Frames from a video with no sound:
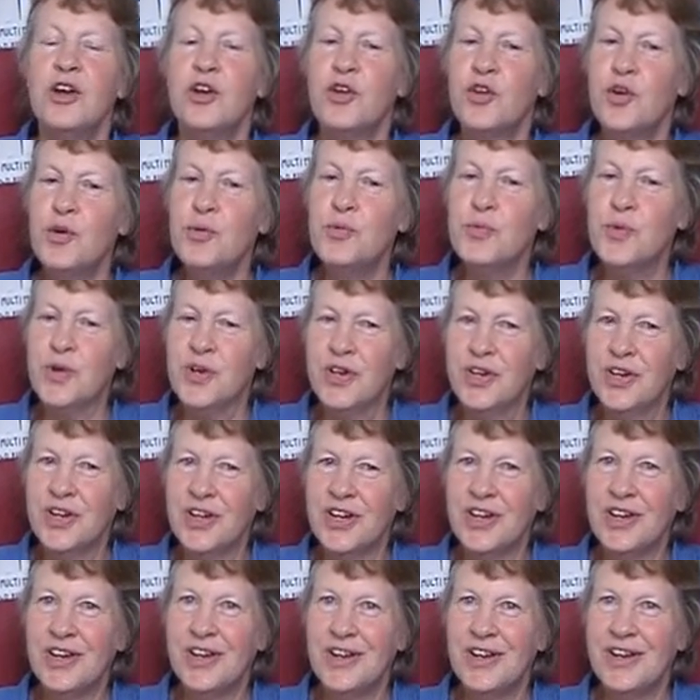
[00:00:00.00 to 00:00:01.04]
Group
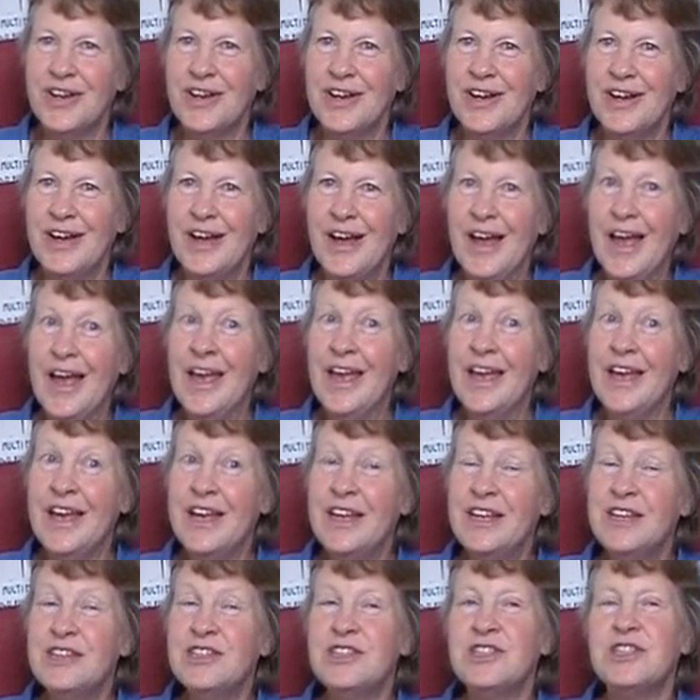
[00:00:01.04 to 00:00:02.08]
work
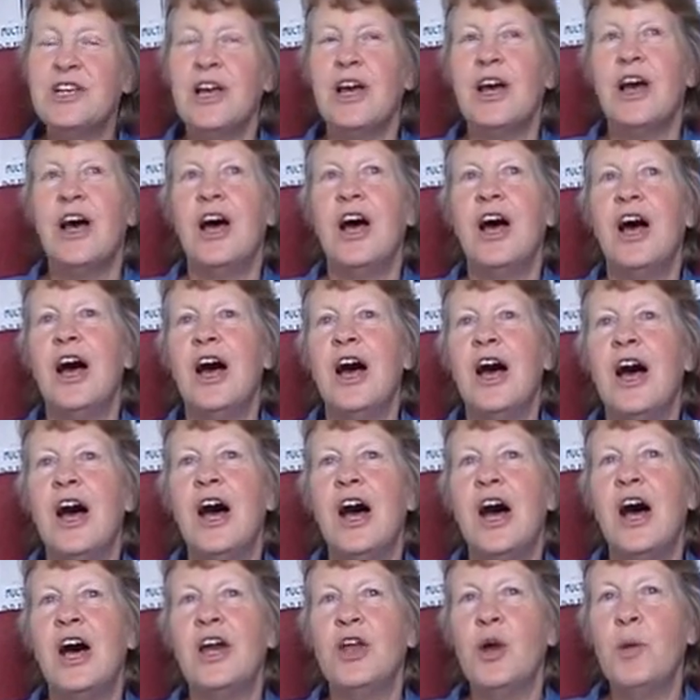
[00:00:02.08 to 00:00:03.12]
is
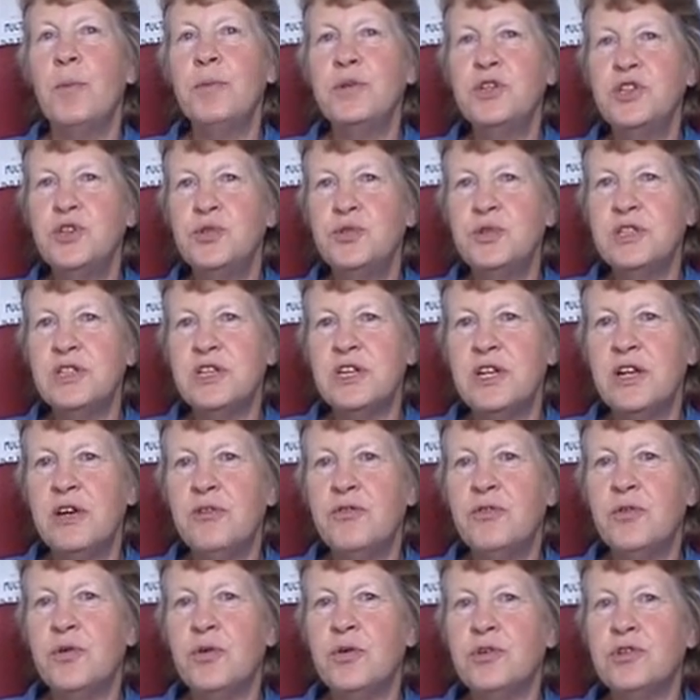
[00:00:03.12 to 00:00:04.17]
an opportunity
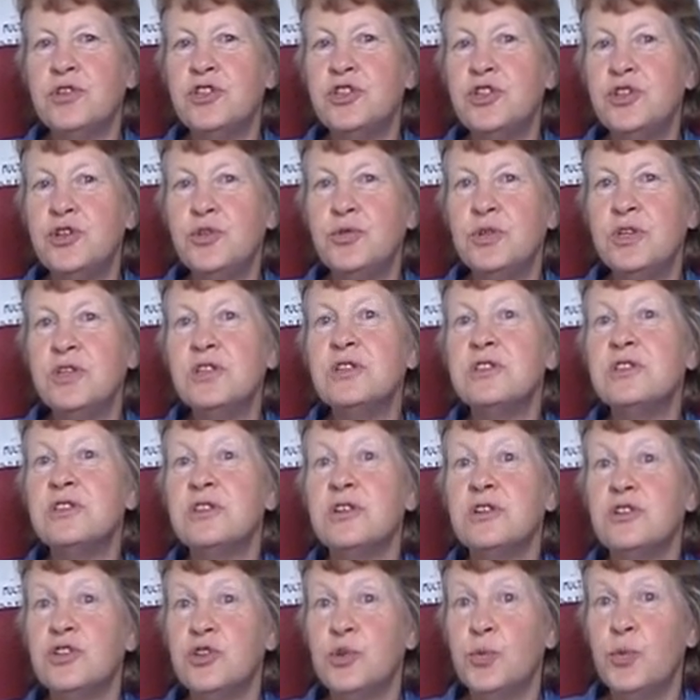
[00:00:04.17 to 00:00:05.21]
for
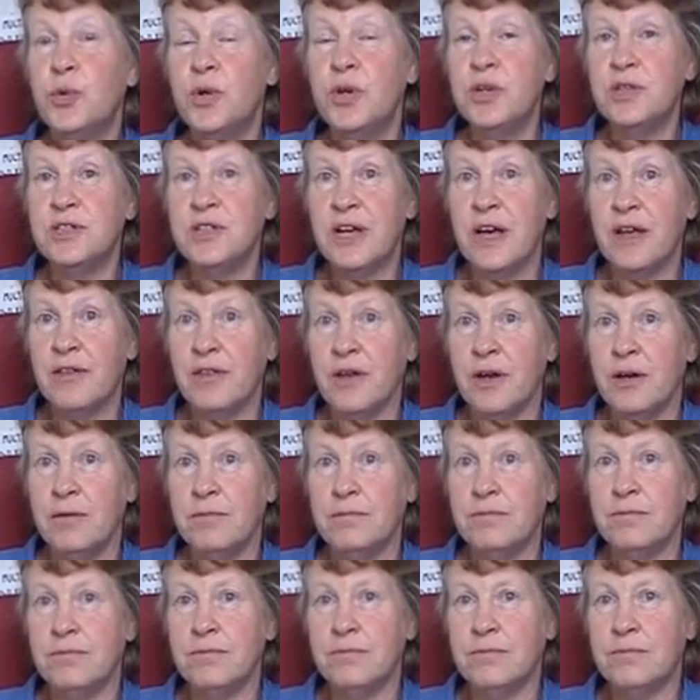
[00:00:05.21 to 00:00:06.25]
students to work together.
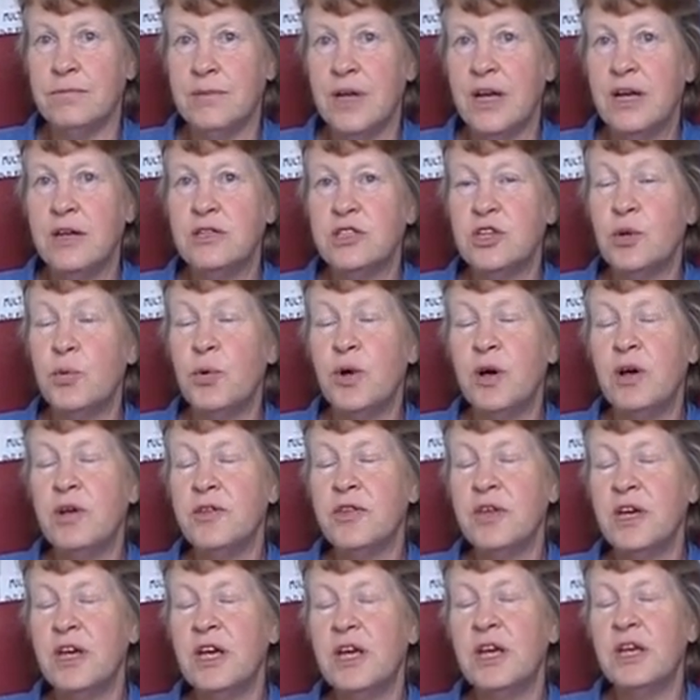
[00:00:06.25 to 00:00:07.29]
So we are
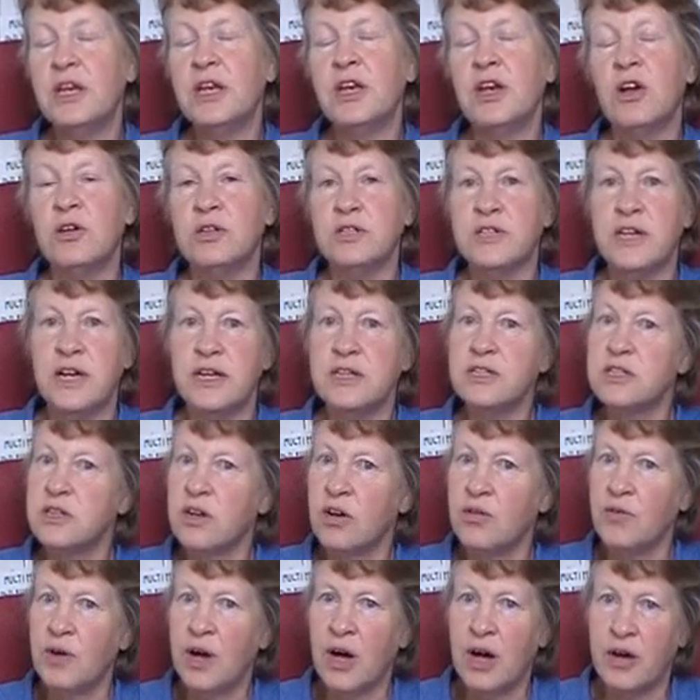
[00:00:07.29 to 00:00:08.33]
thinking in the context
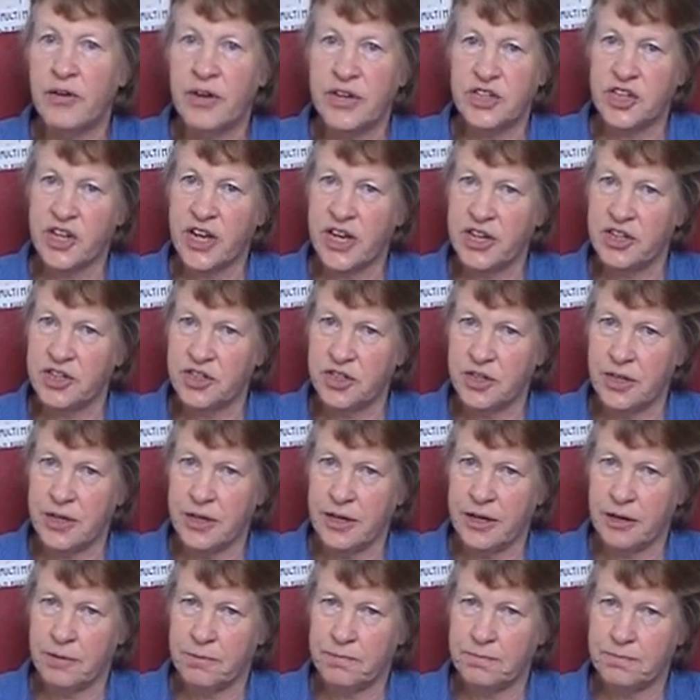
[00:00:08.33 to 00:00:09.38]
of higher education
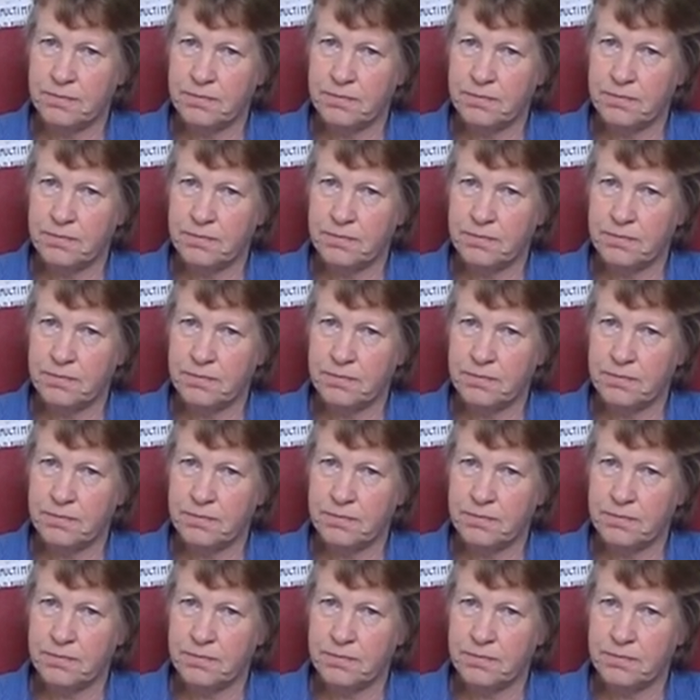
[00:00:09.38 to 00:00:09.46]
here.